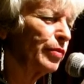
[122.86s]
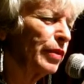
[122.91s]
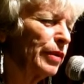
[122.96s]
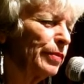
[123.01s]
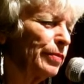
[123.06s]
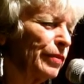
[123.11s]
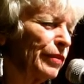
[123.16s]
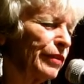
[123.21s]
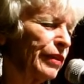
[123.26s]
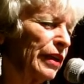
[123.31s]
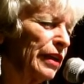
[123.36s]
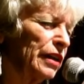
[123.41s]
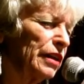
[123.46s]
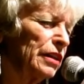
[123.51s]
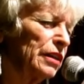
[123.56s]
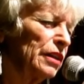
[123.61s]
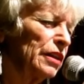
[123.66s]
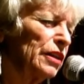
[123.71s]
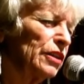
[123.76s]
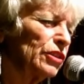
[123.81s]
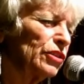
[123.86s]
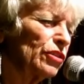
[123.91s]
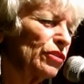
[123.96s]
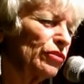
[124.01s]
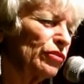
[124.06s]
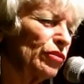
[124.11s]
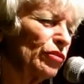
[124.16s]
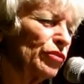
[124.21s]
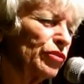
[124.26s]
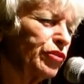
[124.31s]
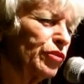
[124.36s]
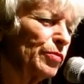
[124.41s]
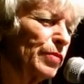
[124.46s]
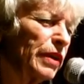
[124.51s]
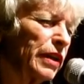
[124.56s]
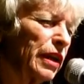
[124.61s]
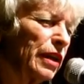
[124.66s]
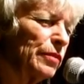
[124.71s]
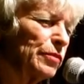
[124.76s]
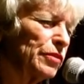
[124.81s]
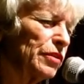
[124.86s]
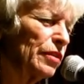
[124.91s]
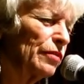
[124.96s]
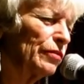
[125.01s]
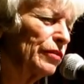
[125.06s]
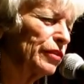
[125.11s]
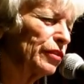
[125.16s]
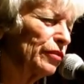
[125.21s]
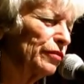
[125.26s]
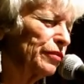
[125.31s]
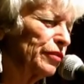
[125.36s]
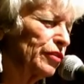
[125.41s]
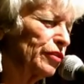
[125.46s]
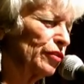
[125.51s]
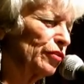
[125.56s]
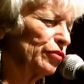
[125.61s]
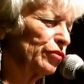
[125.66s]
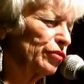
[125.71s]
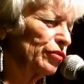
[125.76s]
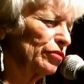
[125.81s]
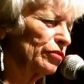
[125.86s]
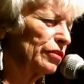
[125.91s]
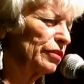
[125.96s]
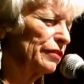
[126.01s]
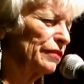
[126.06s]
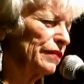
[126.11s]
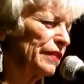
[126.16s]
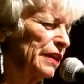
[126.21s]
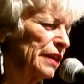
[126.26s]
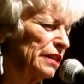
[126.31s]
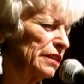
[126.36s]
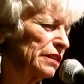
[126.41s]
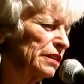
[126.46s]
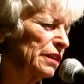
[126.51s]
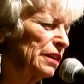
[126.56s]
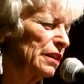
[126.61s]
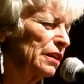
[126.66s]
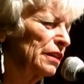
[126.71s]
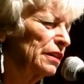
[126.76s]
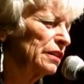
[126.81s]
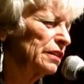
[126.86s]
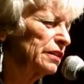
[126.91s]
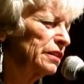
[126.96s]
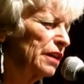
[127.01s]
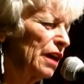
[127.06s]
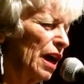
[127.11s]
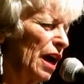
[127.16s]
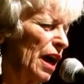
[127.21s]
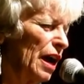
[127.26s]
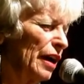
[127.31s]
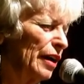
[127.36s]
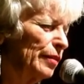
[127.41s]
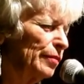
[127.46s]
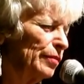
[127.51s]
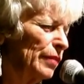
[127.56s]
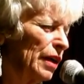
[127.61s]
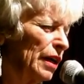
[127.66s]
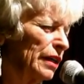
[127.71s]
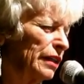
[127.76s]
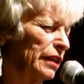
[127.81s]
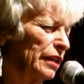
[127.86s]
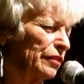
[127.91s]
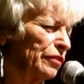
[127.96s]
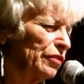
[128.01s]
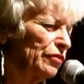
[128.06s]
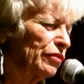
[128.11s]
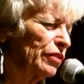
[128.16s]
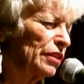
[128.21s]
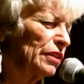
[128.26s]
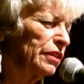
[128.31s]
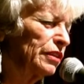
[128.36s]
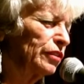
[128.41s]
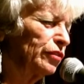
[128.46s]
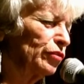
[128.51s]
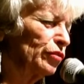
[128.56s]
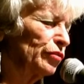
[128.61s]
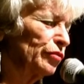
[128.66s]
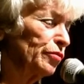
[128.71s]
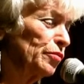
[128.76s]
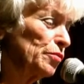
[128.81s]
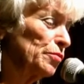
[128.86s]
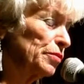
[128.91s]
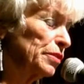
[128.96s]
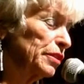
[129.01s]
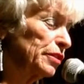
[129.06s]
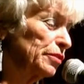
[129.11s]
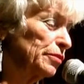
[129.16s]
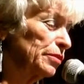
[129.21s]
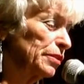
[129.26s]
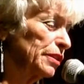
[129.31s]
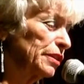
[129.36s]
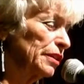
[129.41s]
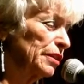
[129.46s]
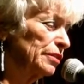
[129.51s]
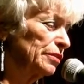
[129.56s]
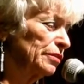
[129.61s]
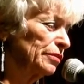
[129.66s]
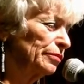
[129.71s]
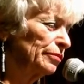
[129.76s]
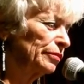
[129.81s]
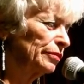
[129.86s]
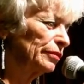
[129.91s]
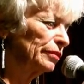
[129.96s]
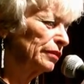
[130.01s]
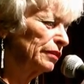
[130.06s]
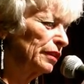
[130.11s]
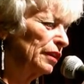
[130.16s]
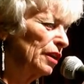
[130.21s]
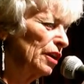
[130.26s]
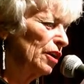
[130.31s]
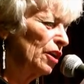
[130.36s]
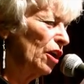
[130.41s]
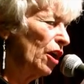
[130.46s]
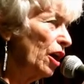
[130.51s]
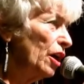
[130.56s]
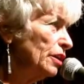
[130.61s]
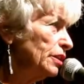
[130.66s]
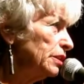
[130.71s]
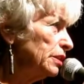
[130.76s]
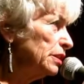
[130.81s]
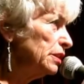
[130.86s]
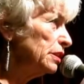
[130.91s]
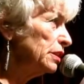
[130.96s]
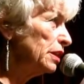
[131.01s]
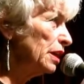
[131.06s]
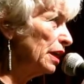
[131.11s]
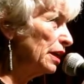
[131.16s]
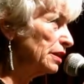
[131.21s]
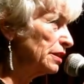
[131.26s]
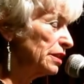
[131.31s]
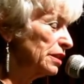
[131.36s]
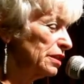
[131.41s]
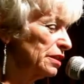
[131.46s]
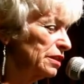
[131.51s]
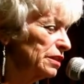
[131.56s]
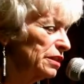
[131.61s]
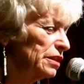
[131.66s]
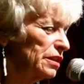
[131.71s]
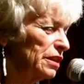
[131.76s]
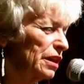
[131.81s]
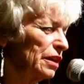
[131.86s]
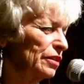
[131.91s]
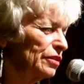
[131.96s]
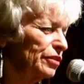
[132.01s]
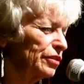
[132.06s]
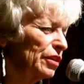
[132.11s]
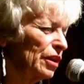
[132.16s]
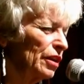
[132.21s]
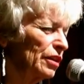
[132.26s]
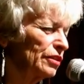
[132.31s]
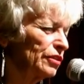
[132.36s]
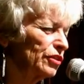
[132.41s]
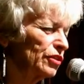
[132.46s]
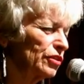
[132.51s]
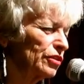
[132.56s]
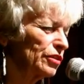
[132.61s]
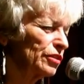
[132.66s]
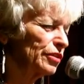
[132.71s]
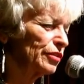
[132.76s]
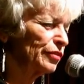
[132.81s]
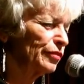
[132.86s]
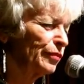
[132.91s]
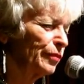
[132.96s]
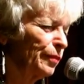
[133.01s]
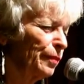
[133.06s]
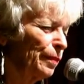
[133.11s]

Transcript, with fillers: people there, so it also became somewhat of a social event time. I never really looked forward to it though. Austin, Texas is health conscious,